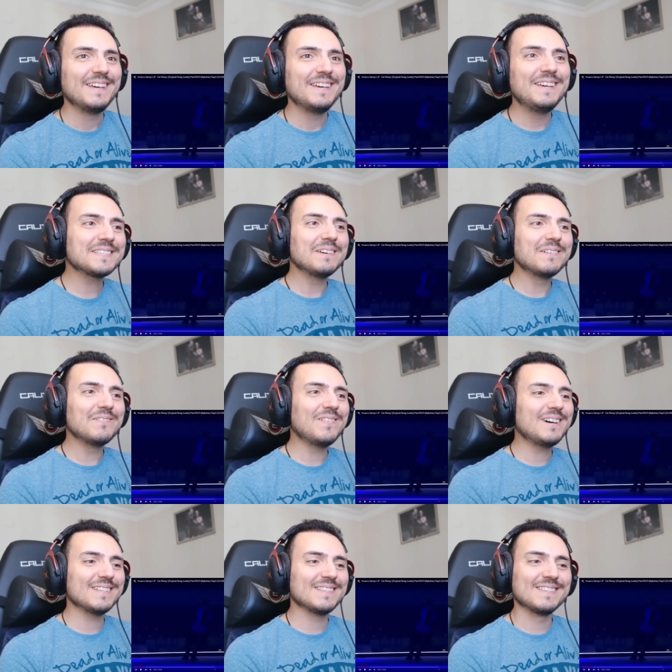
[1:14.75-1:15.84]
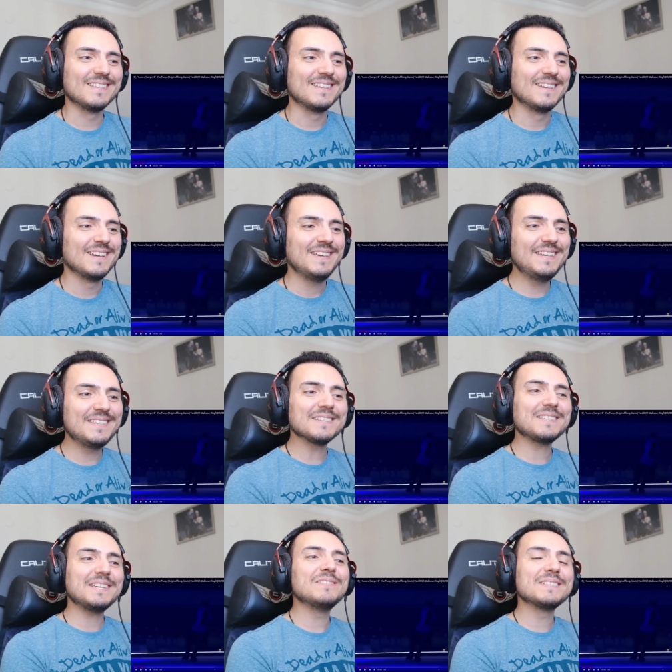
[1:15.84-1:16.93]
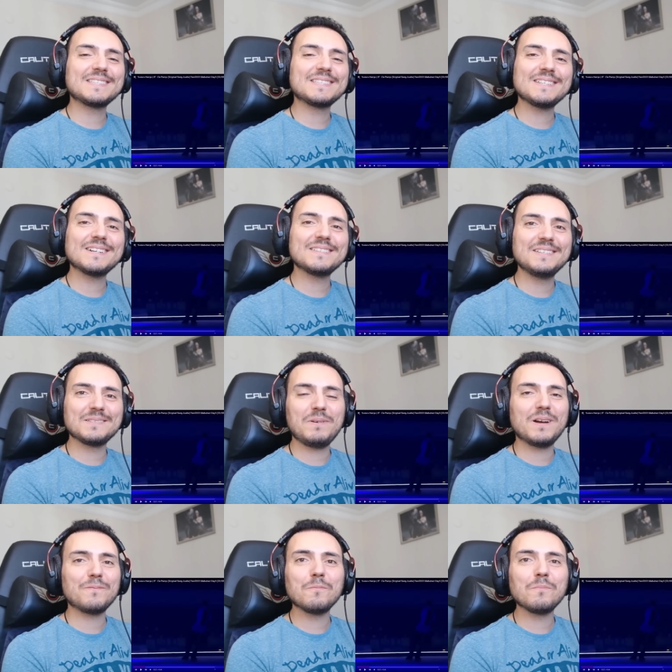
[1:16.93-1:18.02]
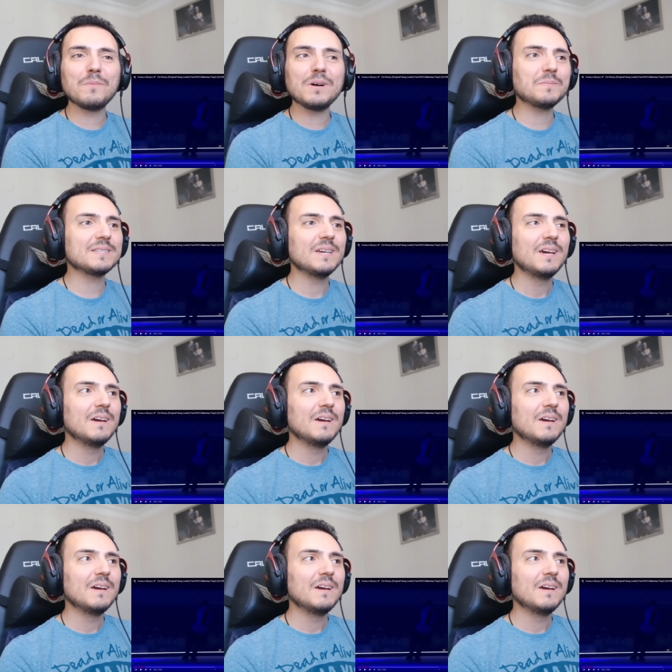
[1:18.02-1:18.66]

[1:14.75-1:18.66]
He's having fun. He didn't even start his performance, but